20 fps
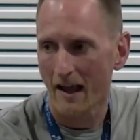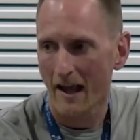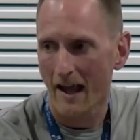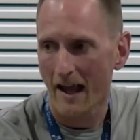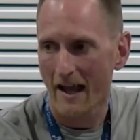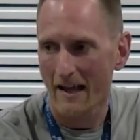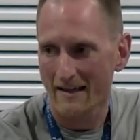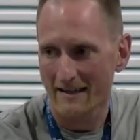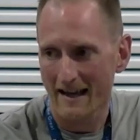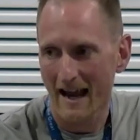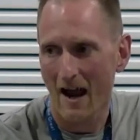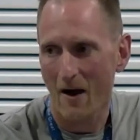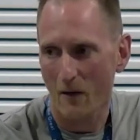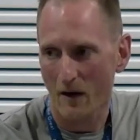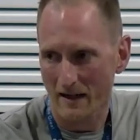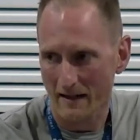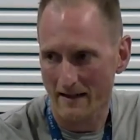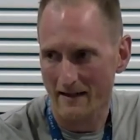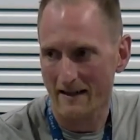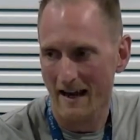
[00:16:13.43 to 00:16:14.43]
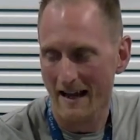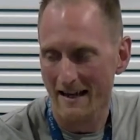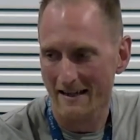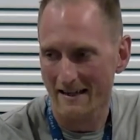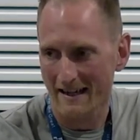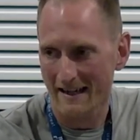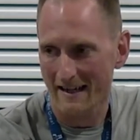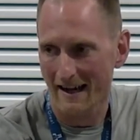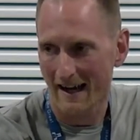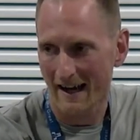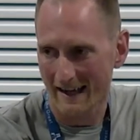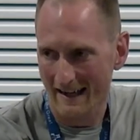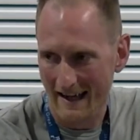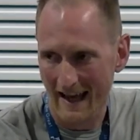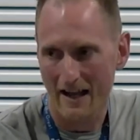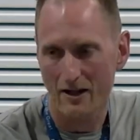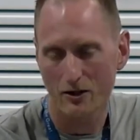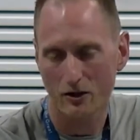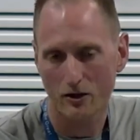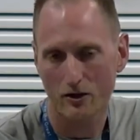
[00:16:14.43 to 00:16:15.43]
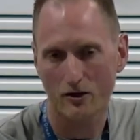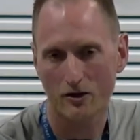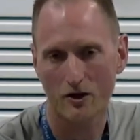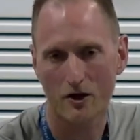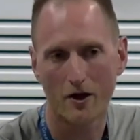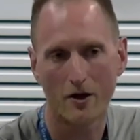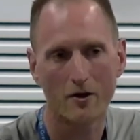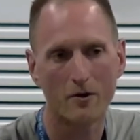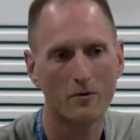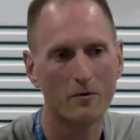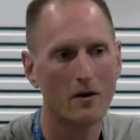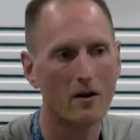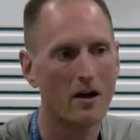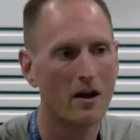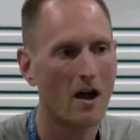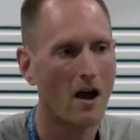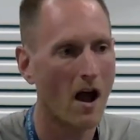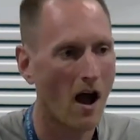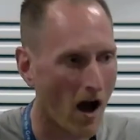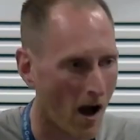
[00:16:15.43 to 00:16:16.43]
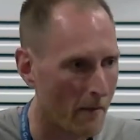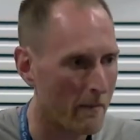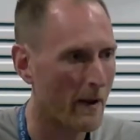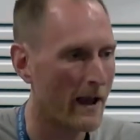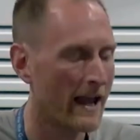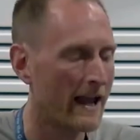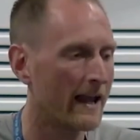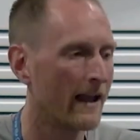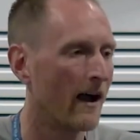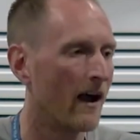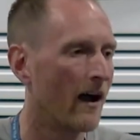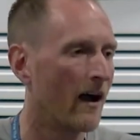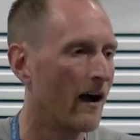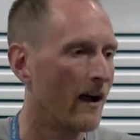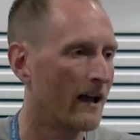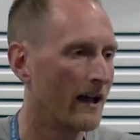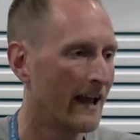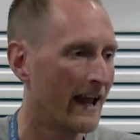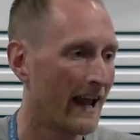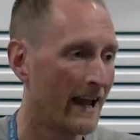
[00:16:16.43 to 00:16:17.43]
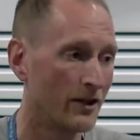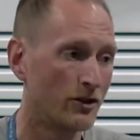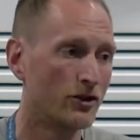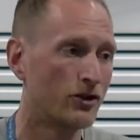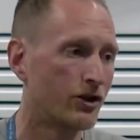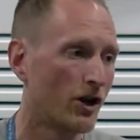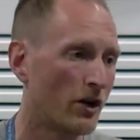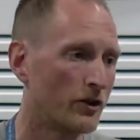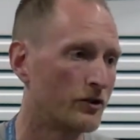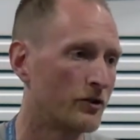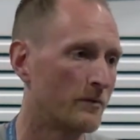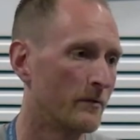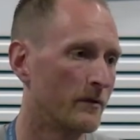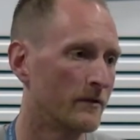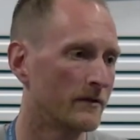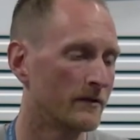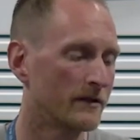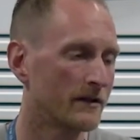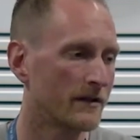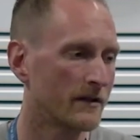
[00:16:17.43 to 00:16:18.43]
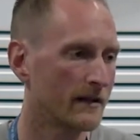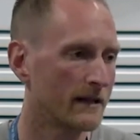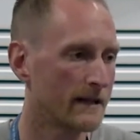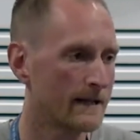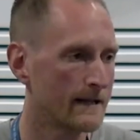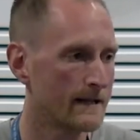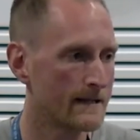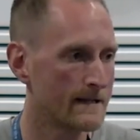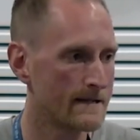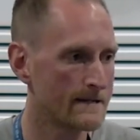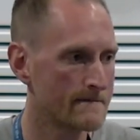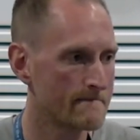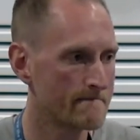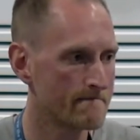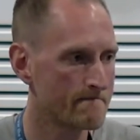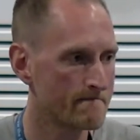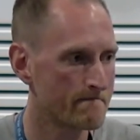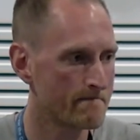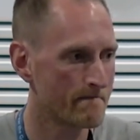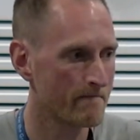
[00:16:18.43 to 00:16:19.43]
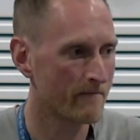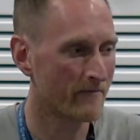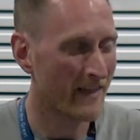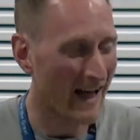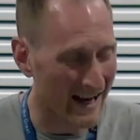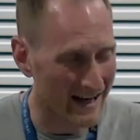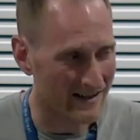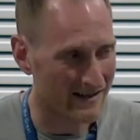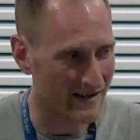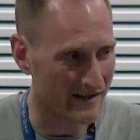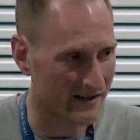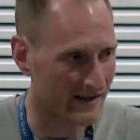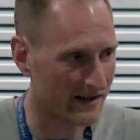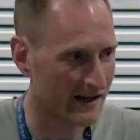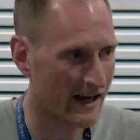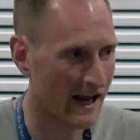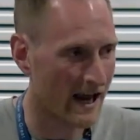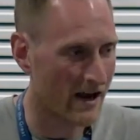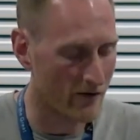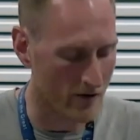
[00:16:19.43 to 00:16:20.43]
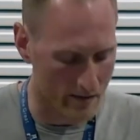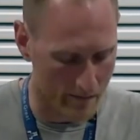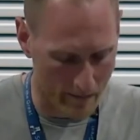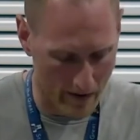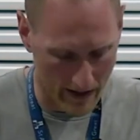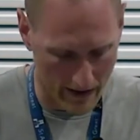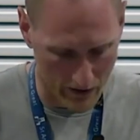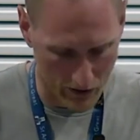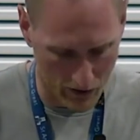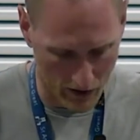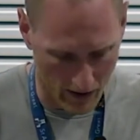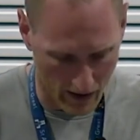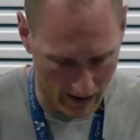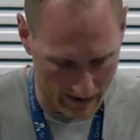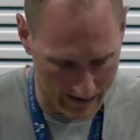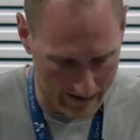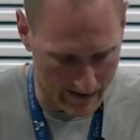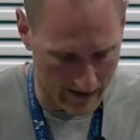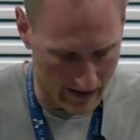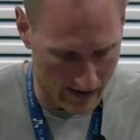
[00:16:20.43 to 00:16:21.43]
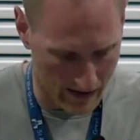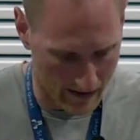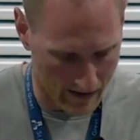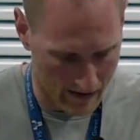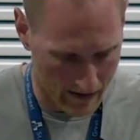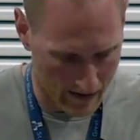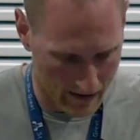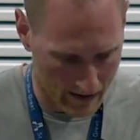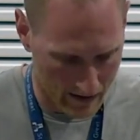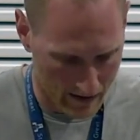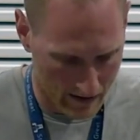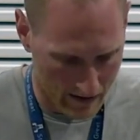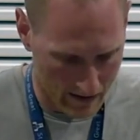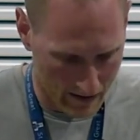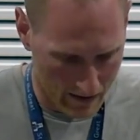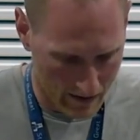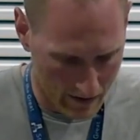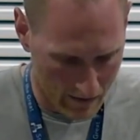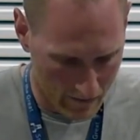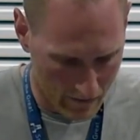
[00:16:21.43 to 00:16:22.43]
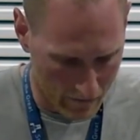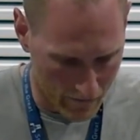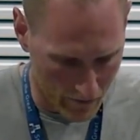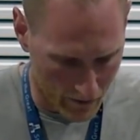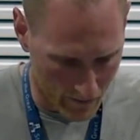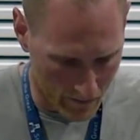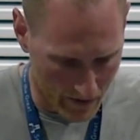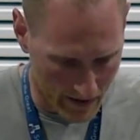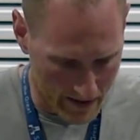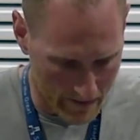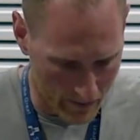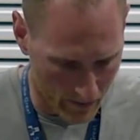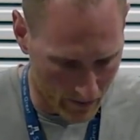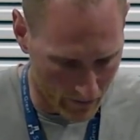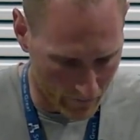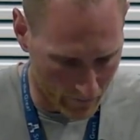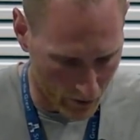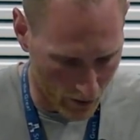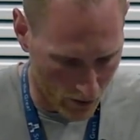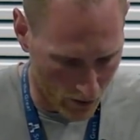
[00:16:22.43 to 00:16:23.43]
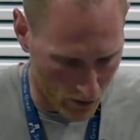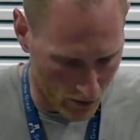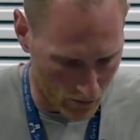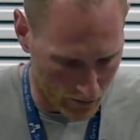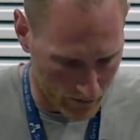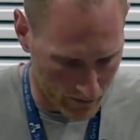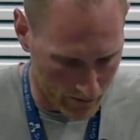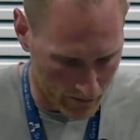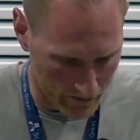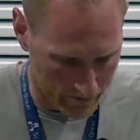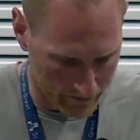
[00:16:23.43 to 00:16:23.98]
is now extended against you up here in judgment. That is a scary picture, isn't it, for the people of God?